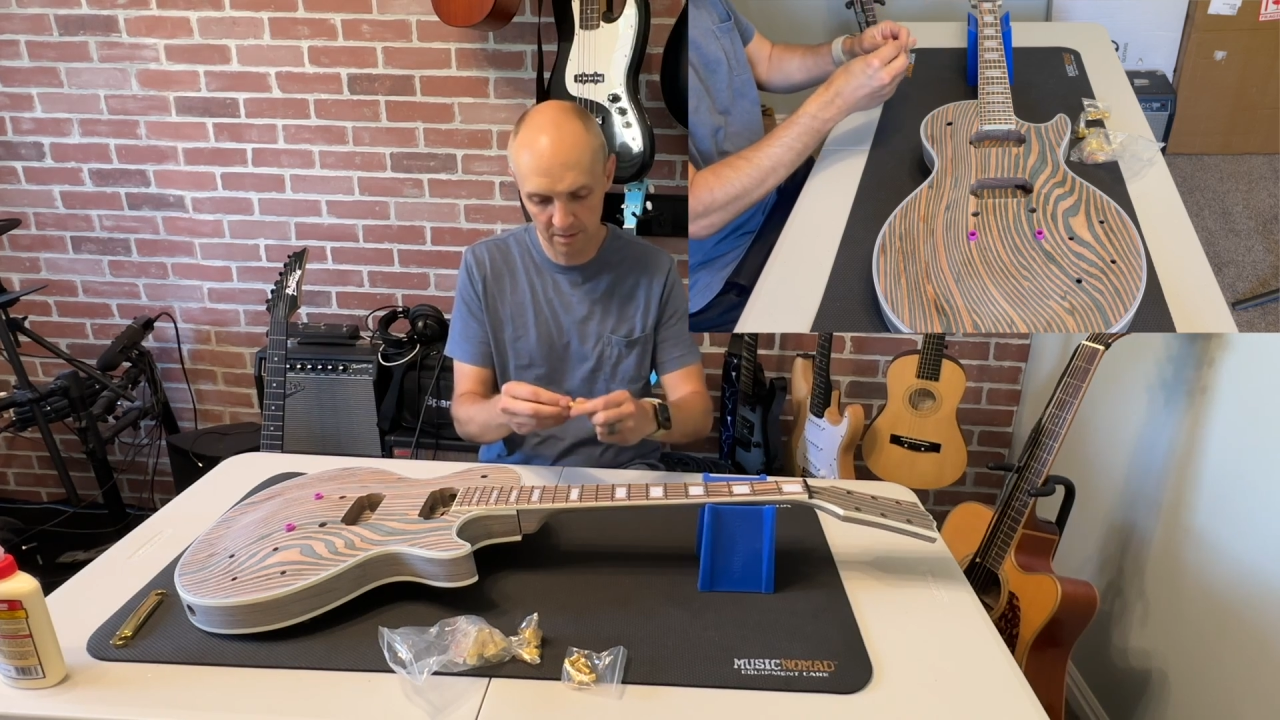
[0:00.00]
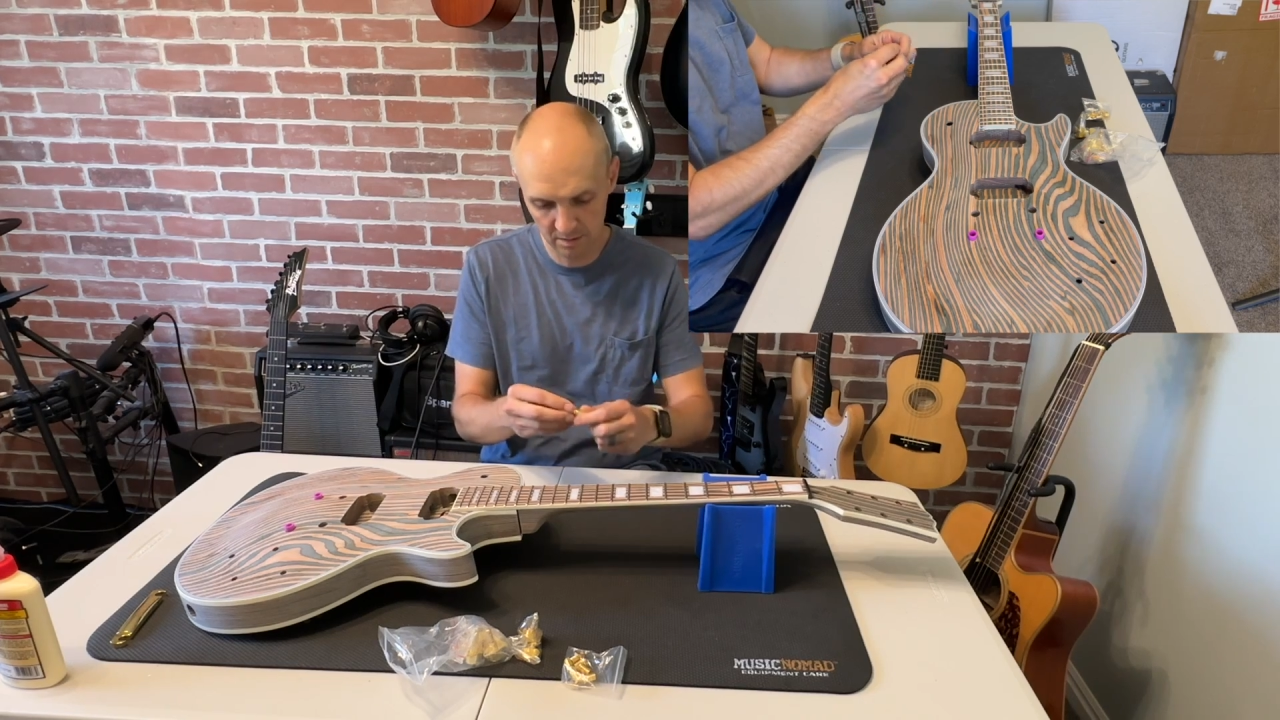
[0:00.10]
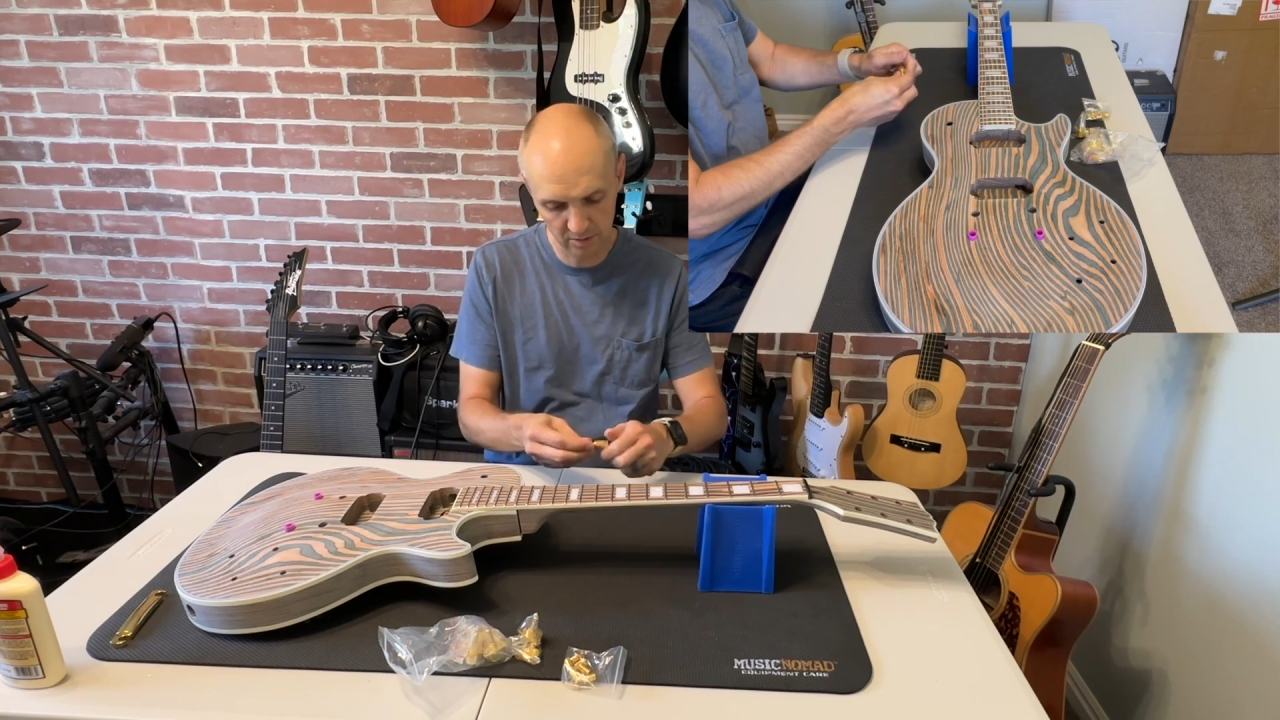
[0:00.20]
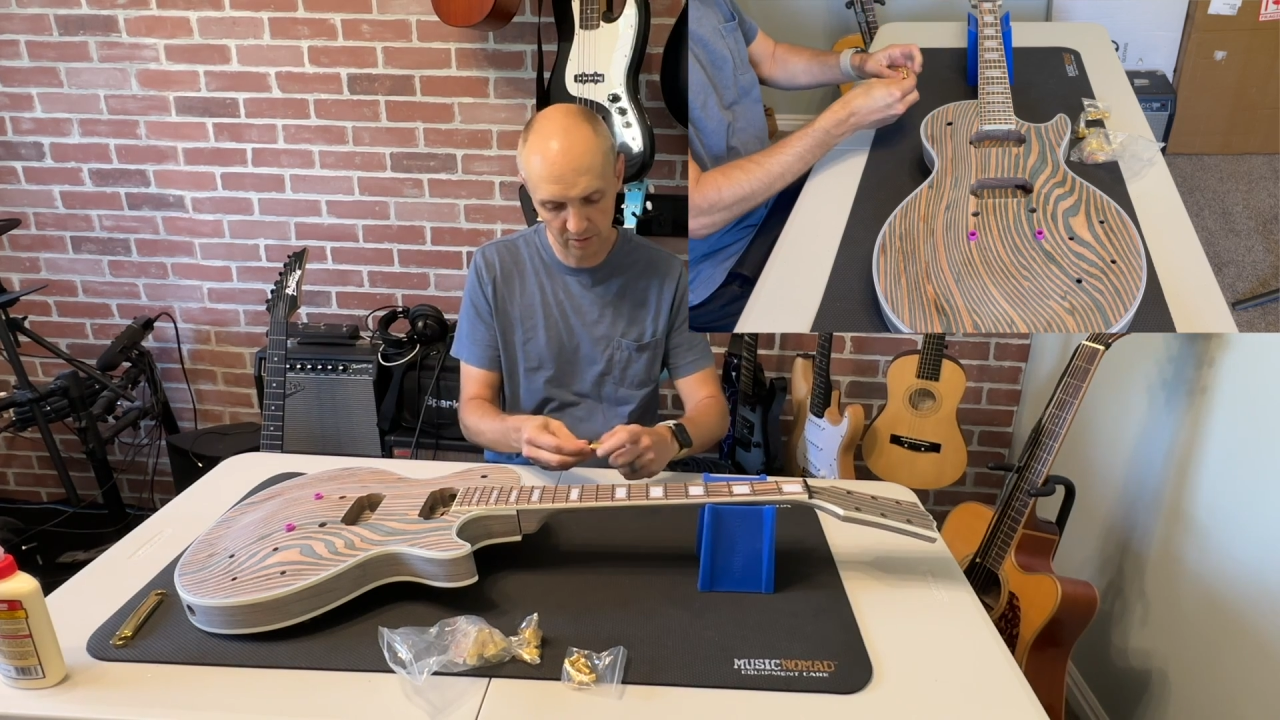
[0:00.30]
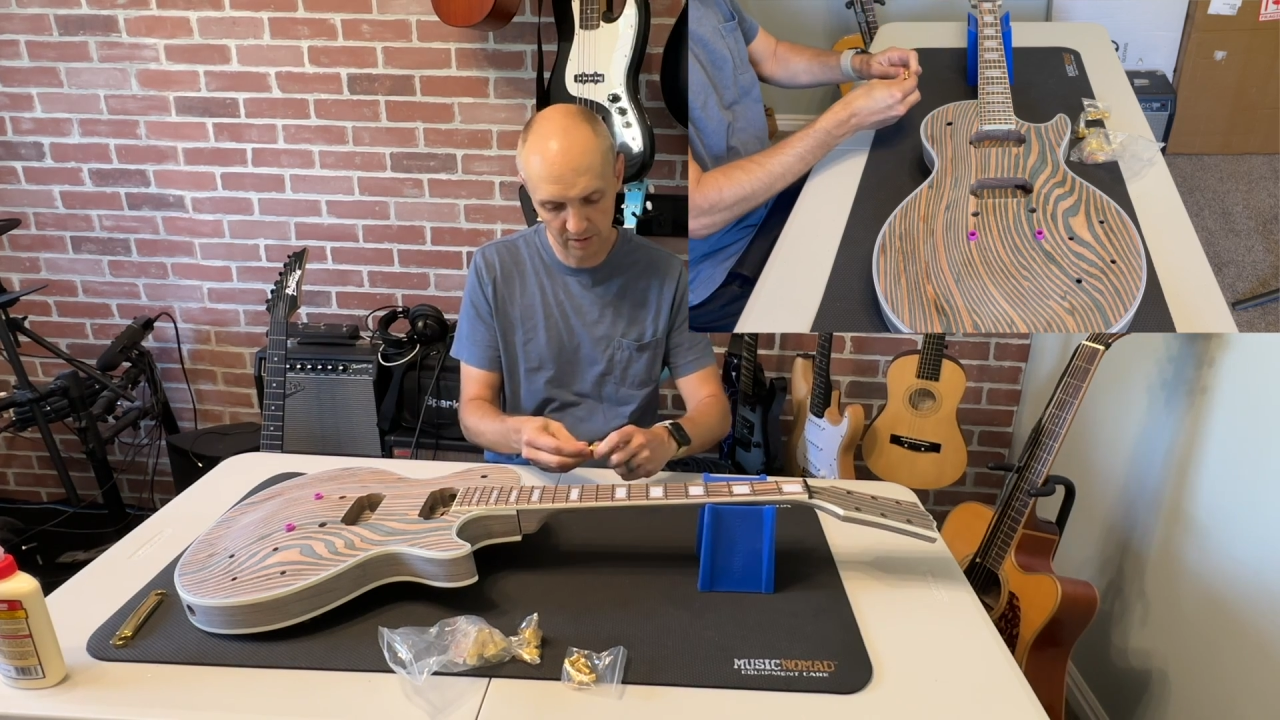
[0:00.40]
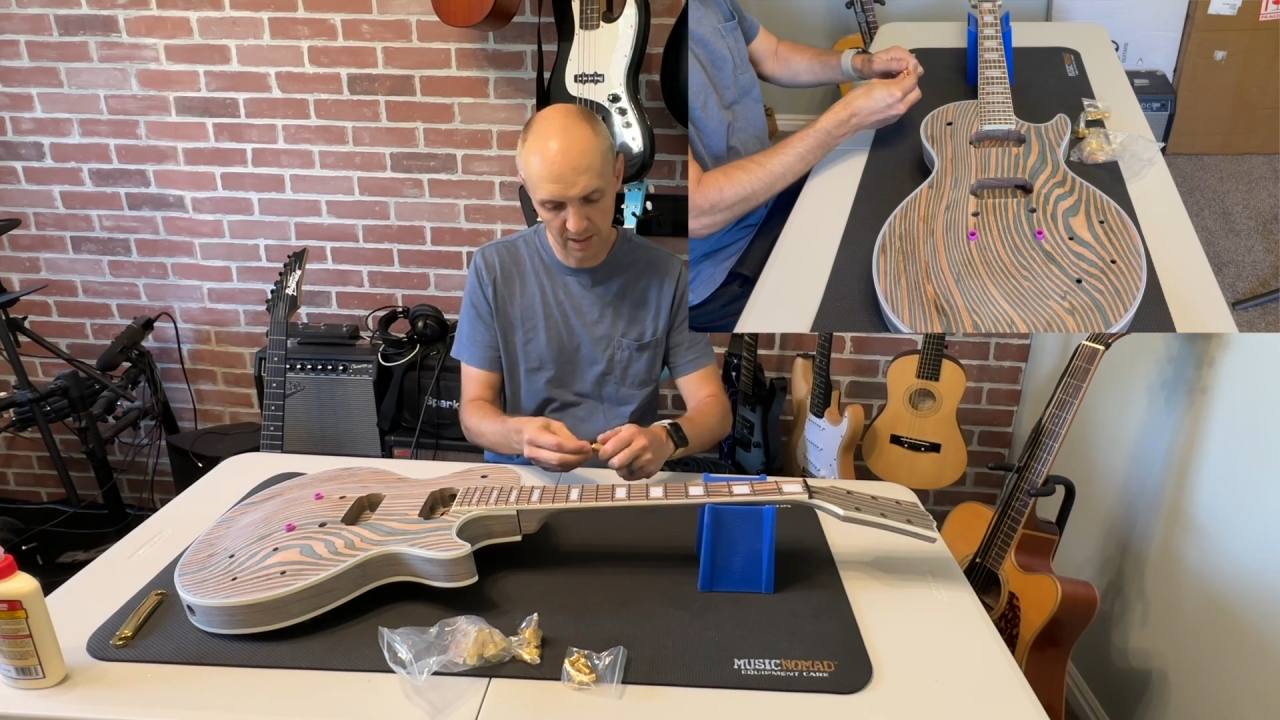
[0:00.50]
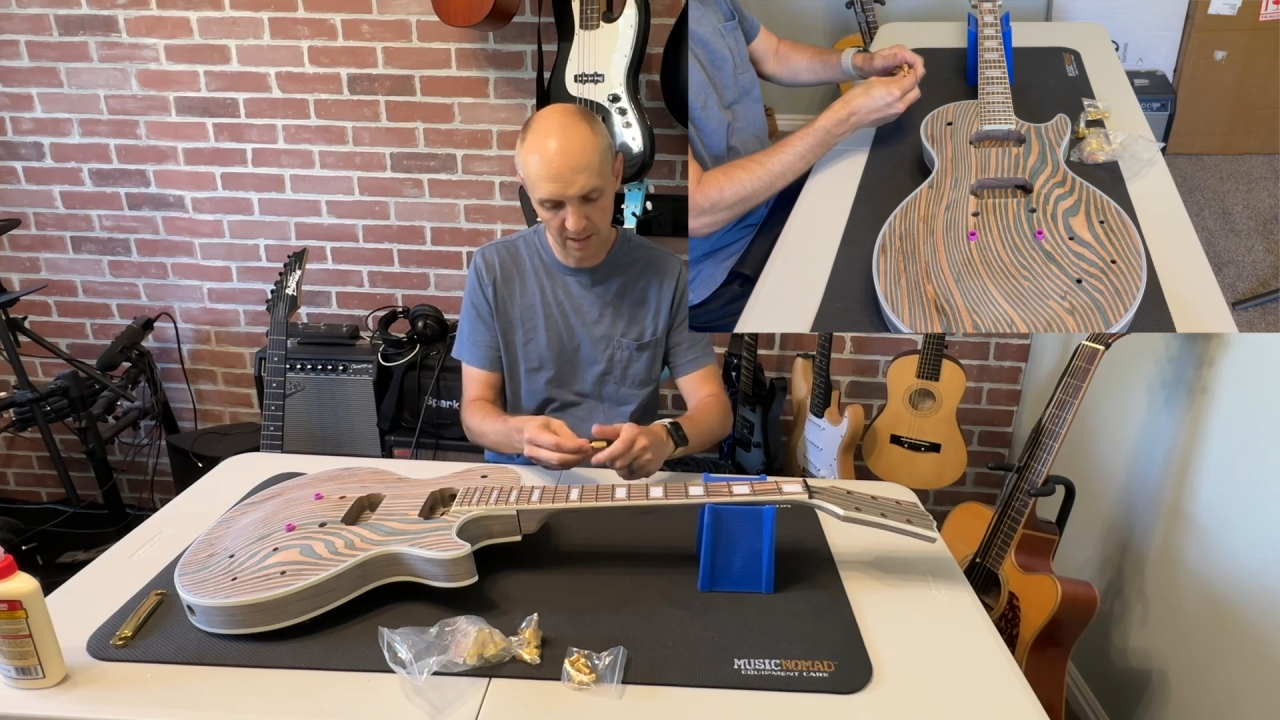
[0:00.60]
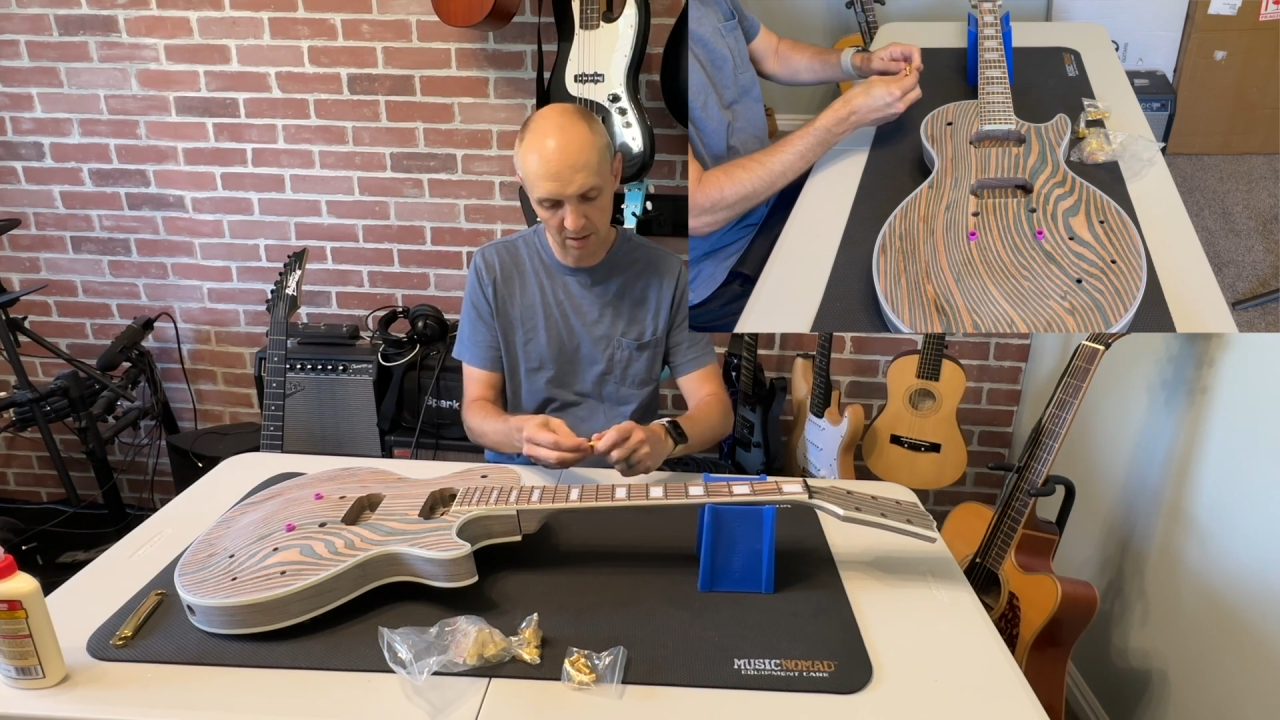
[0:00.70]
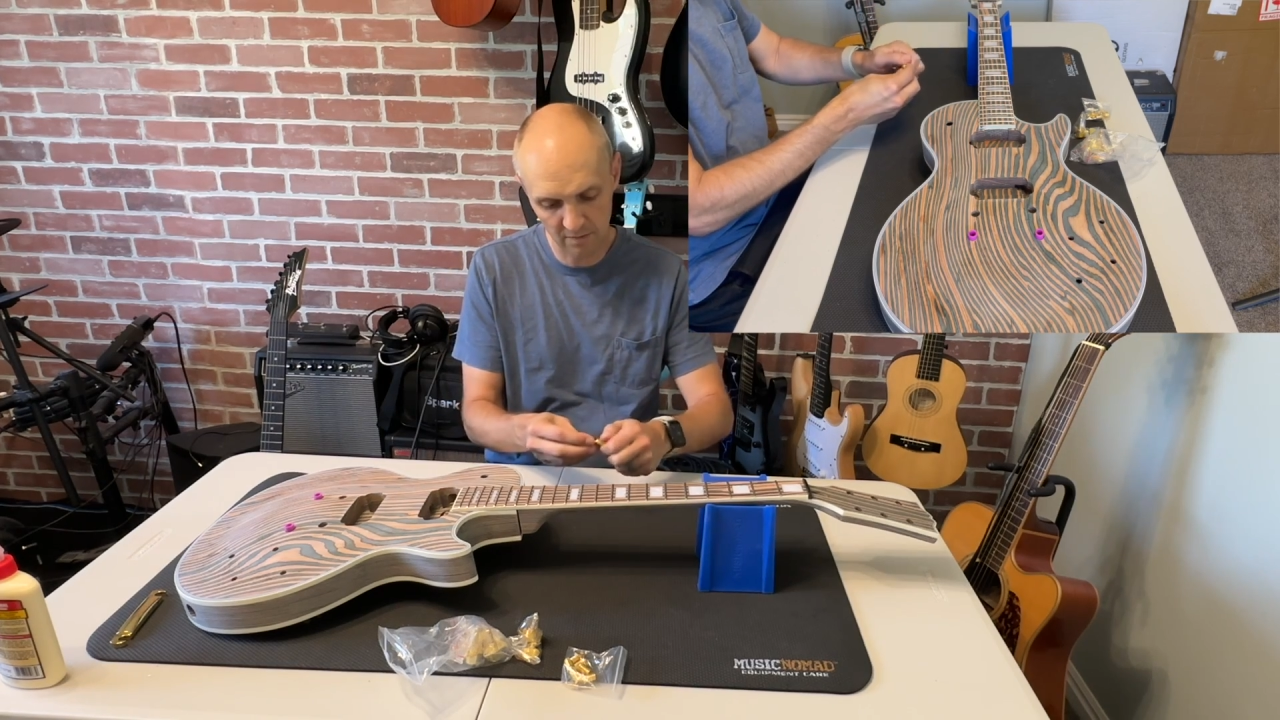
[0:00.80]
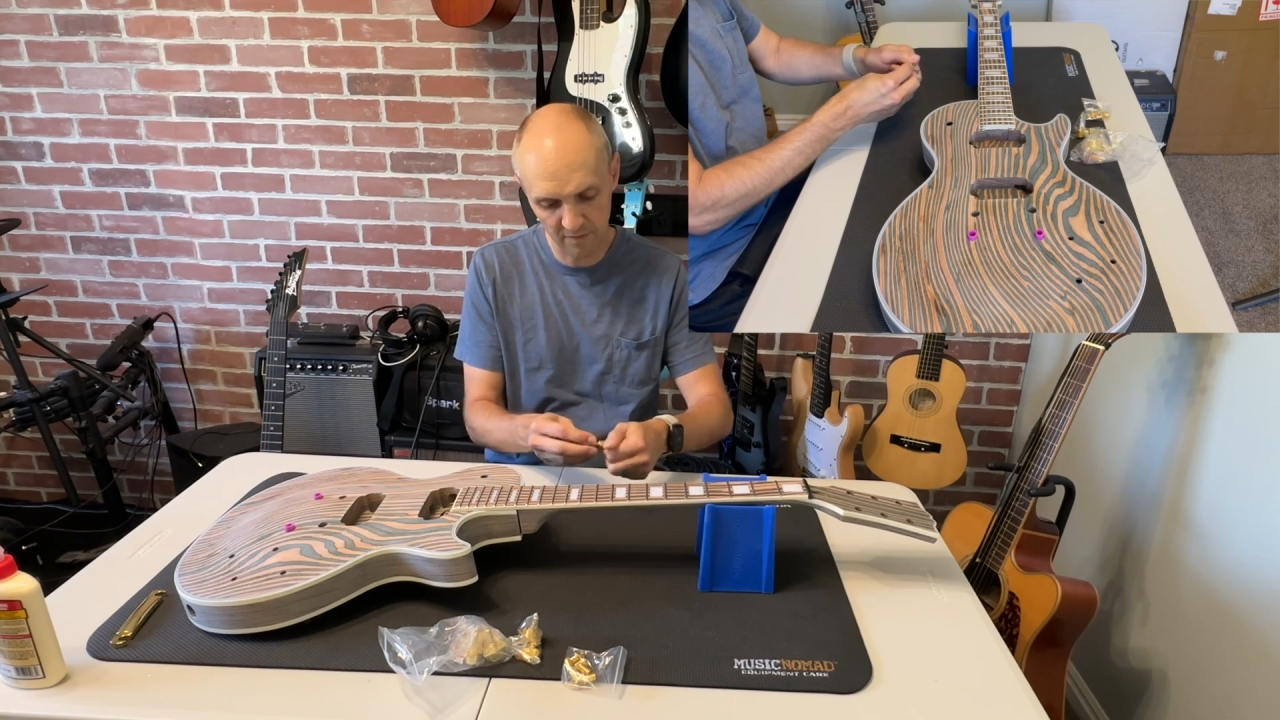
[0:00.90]
So you
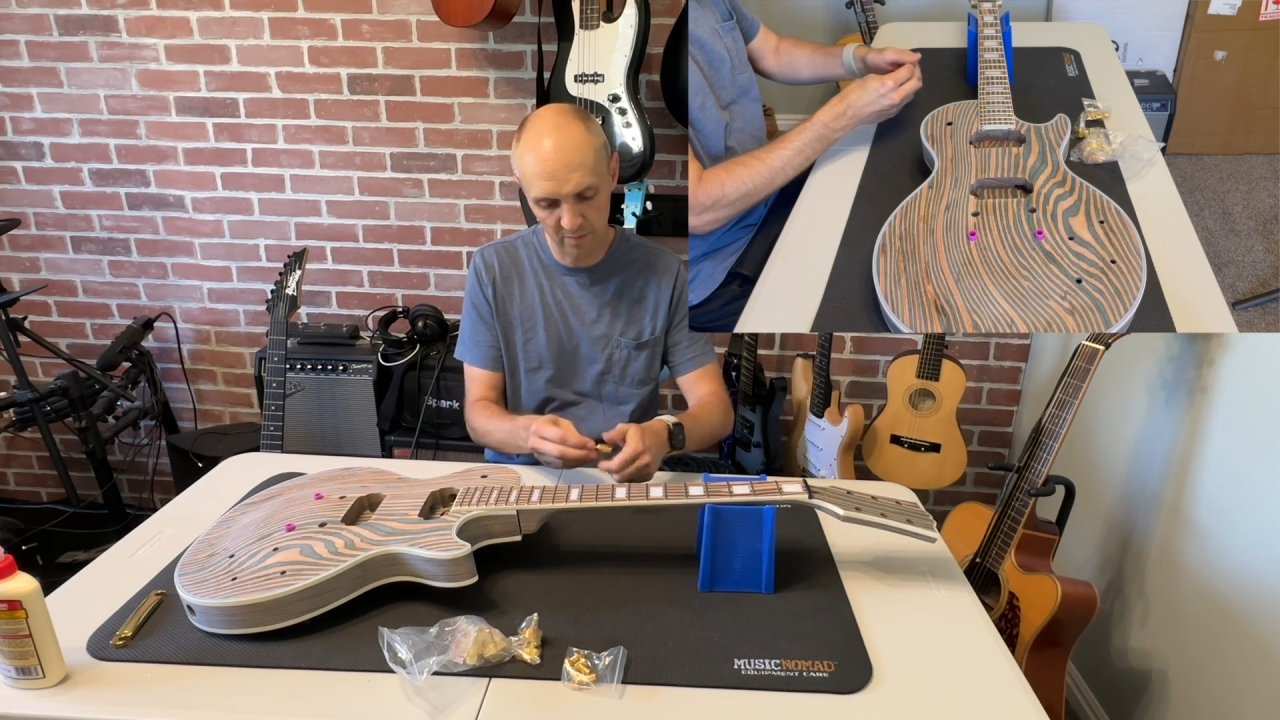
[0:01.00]
take off the